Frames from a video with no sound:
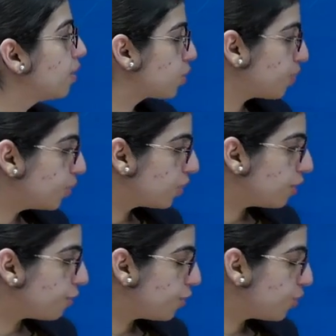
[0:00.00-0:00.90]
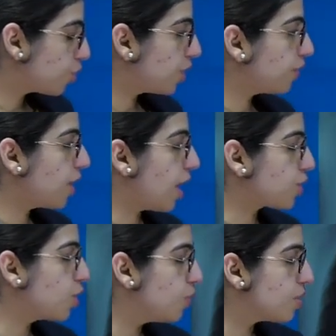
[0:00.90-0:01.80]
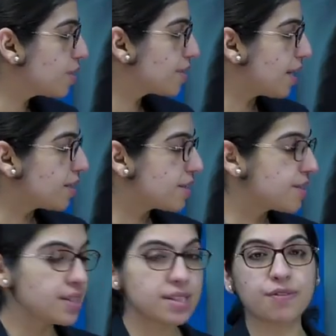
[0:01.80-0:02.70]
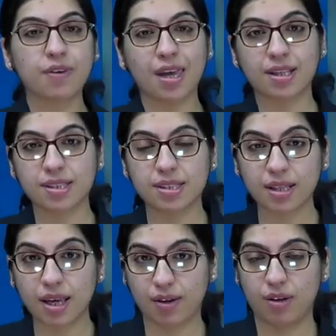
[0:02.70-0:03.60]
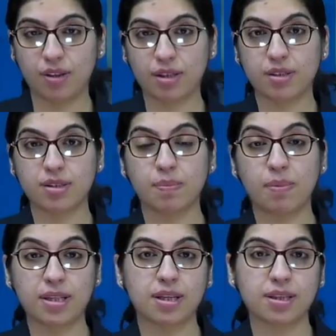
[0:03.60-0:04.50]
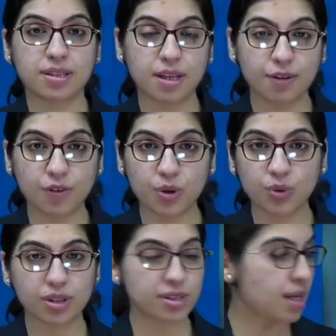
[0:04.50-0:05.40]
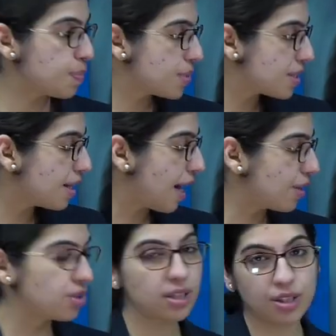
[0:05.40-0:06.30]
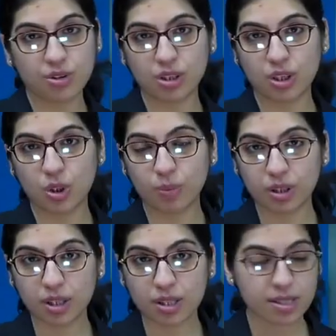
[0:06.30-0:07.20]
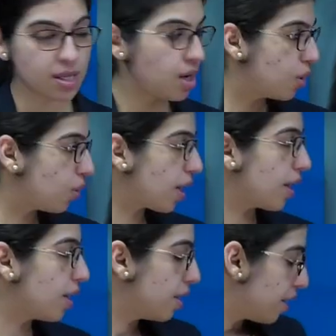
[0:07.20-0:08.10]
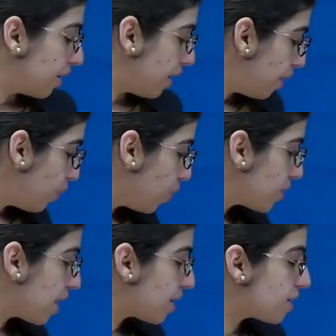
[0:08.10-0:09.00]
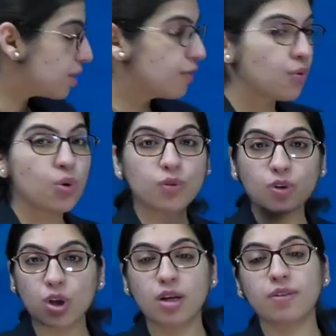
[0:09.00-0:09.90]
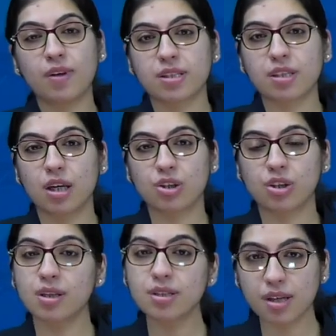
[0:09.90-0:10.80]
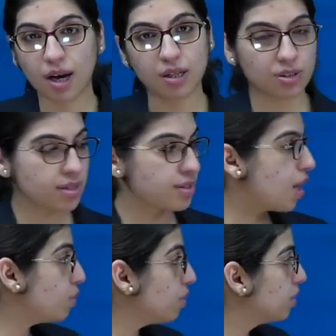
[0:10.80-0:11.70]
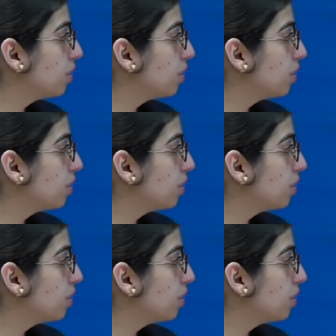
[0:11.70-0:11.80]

So, pleural effusion, if they ask you most sensitive x-ray, that is the best x-ray view, that's ipsilateral lateral decubitus. Okay, then most sensitive overall investigation is ultrasound.